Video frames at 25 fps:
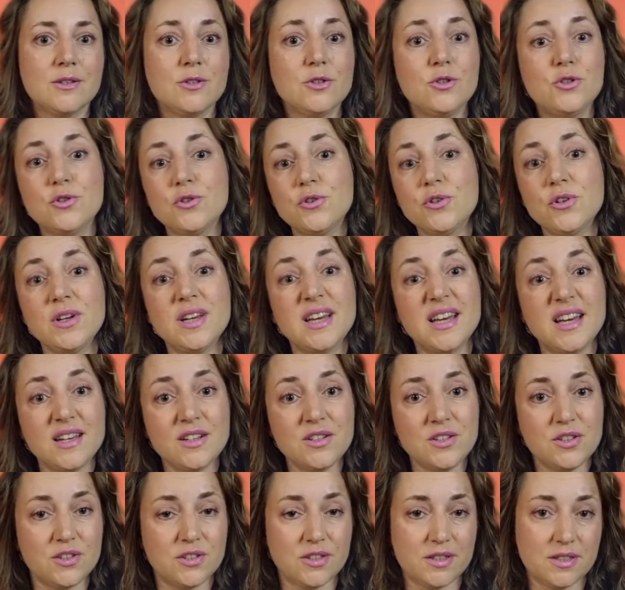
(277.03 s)
to a
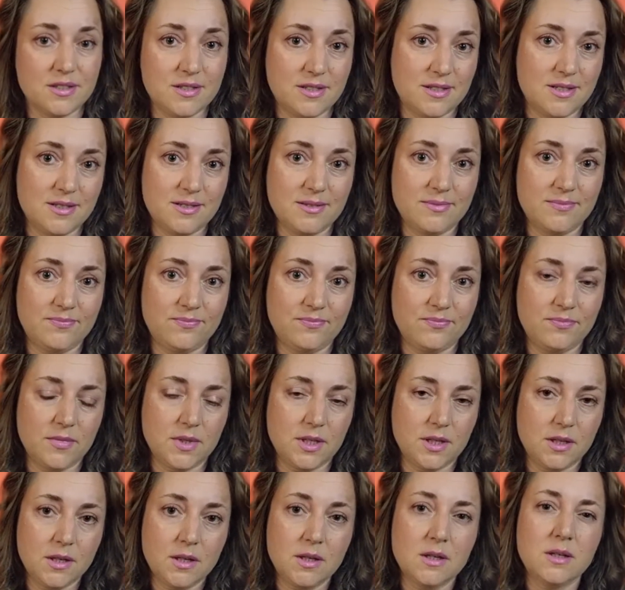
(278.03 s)
hindrance.
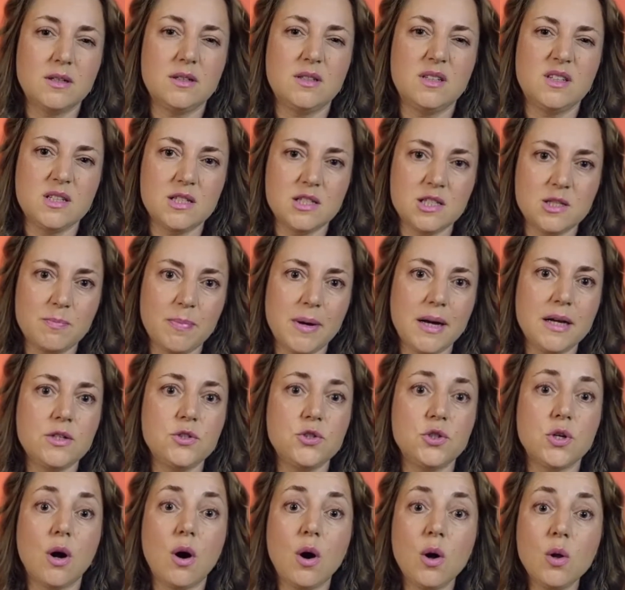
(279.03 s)

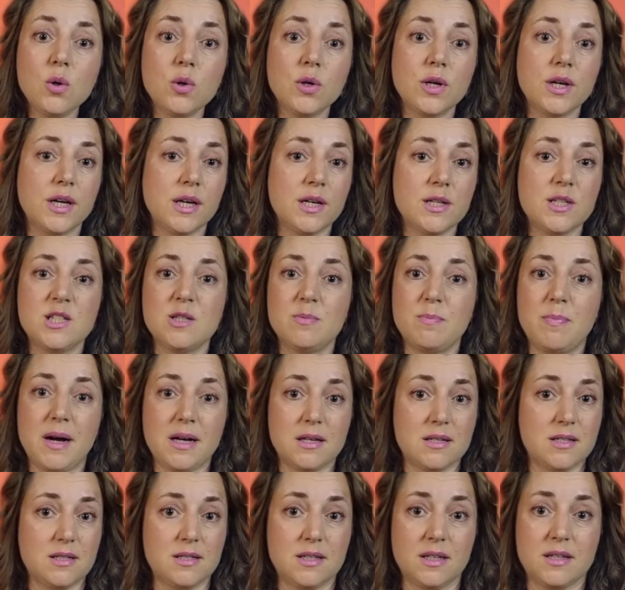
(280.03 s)
Despite all his
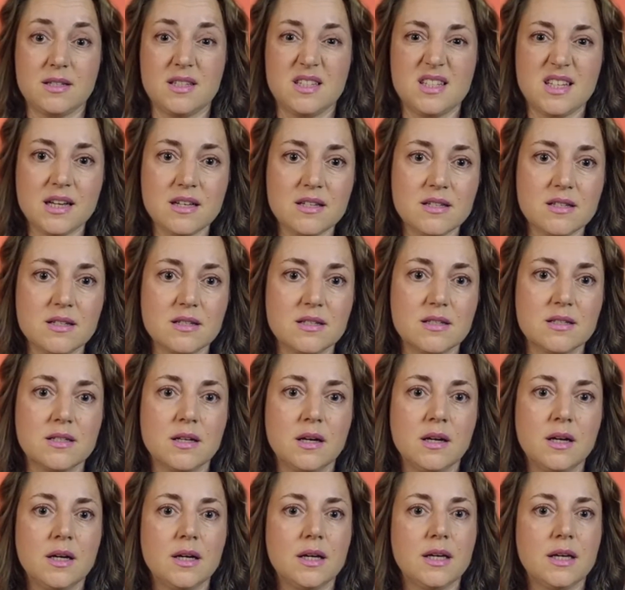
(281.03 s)
past successes,